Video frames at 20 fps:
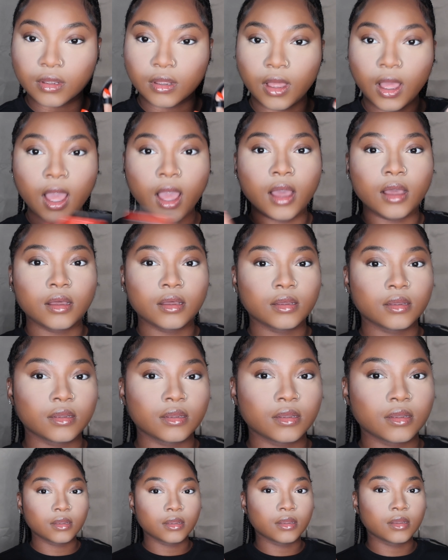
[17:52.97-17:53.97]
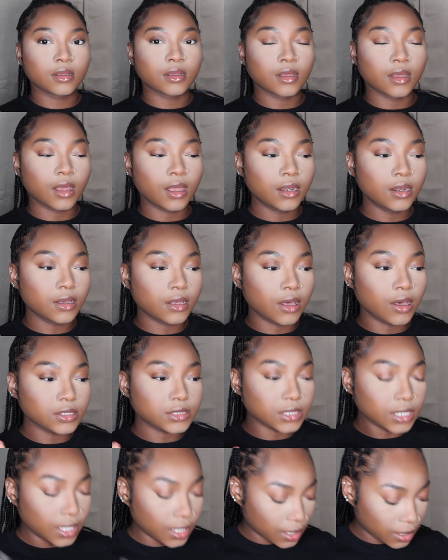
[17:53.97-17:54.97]
Ah! I look
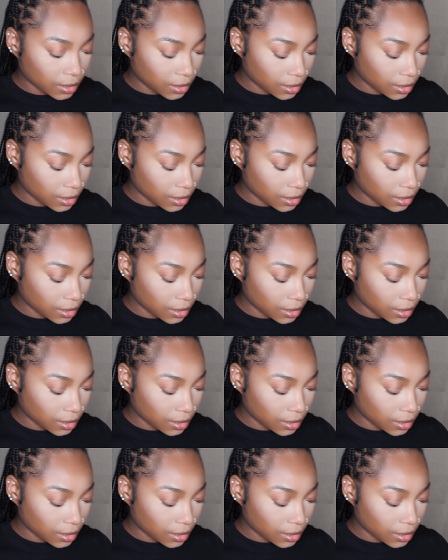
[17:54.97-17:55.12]
ghostly.